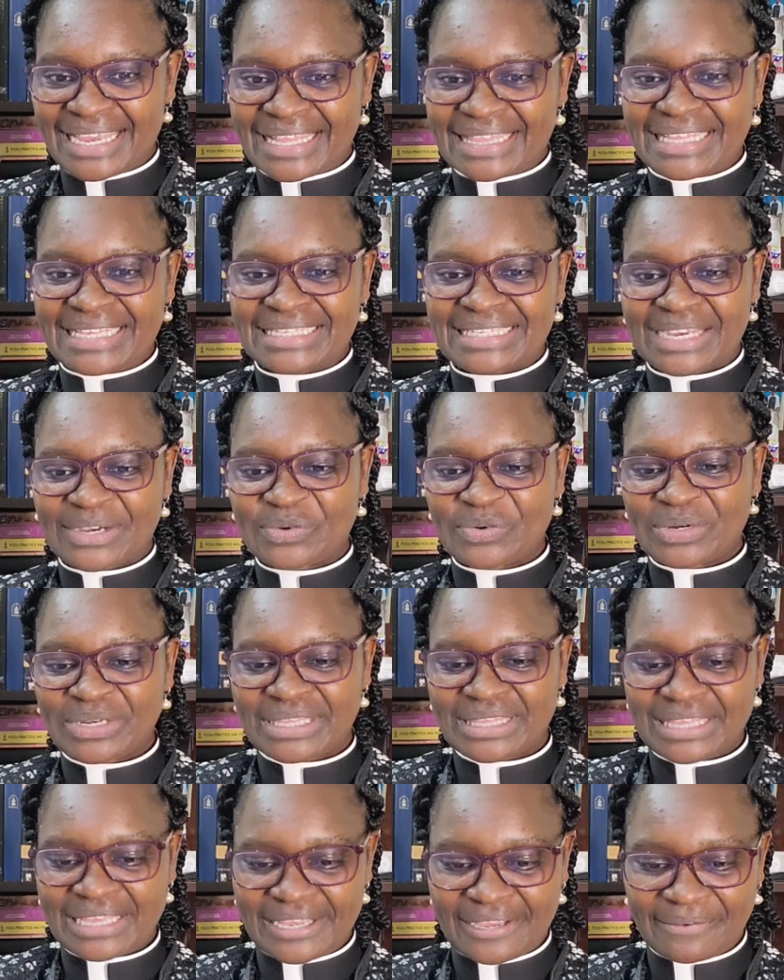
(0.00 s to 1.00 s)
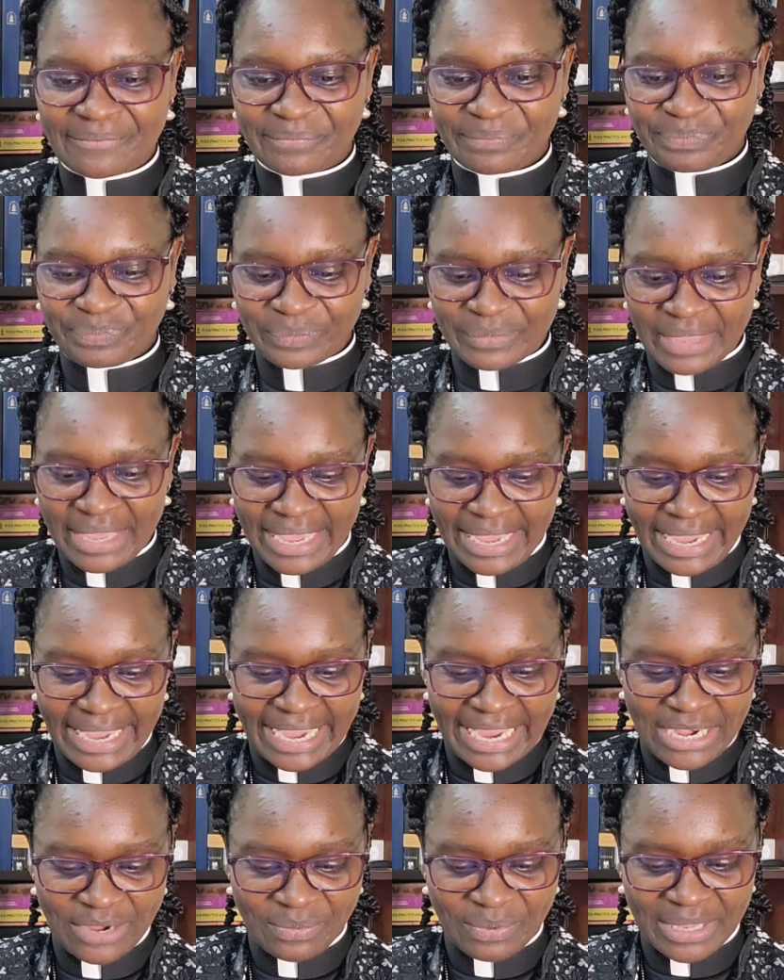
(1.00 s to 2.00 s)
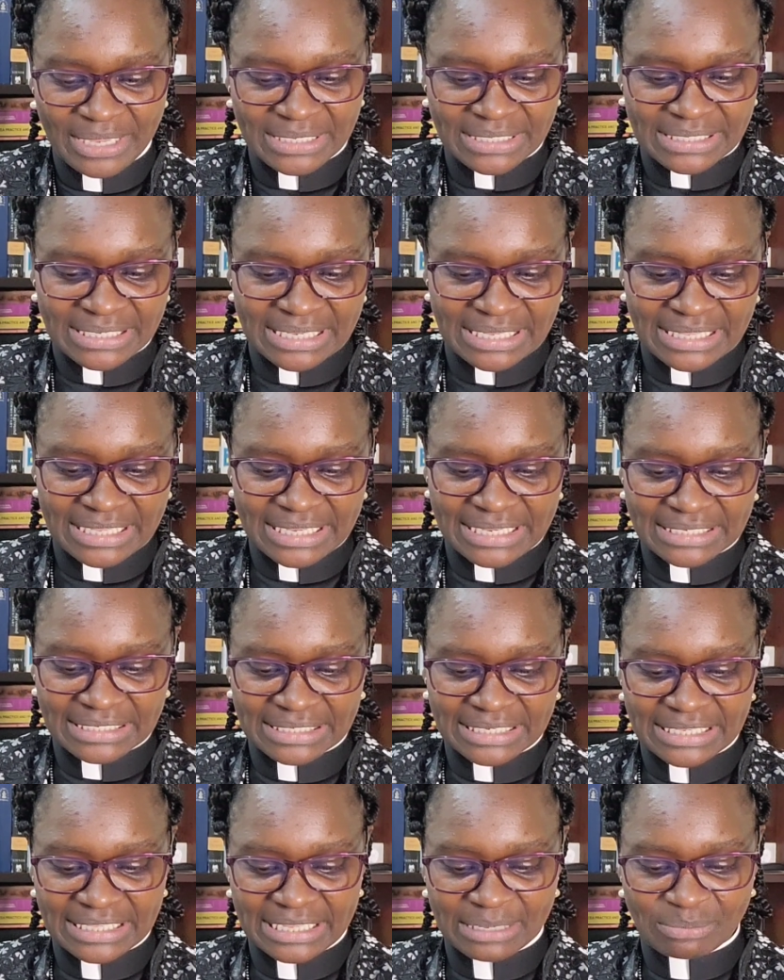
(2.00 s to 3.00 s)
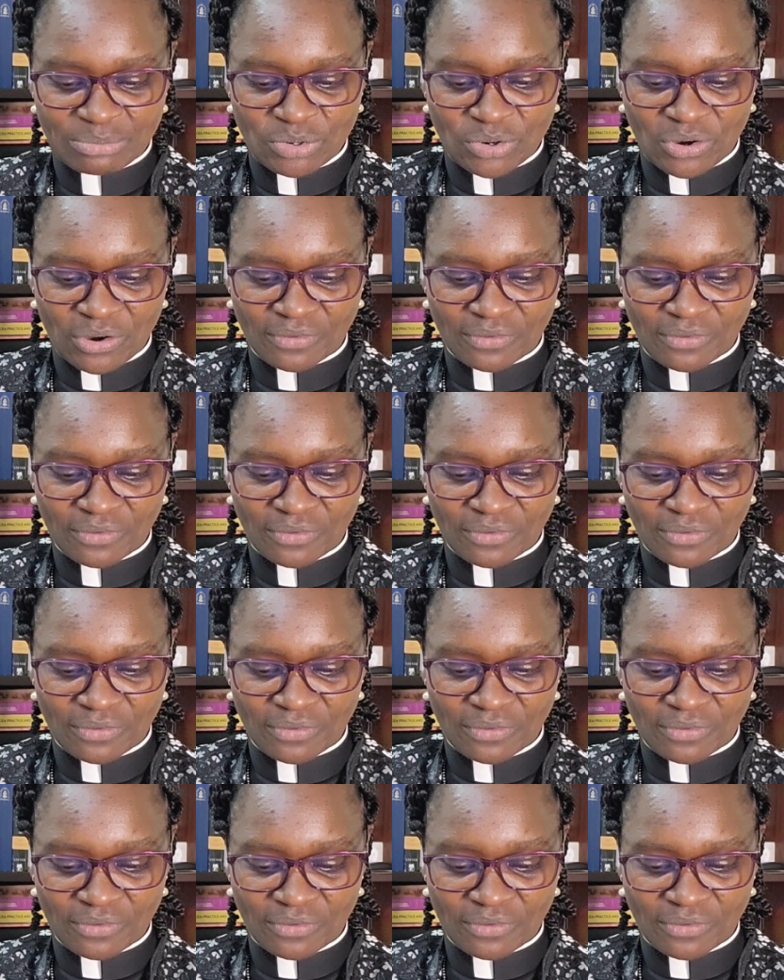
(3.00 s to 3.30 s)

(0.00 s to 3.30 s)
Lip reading: This is a good thing. And we see this in the book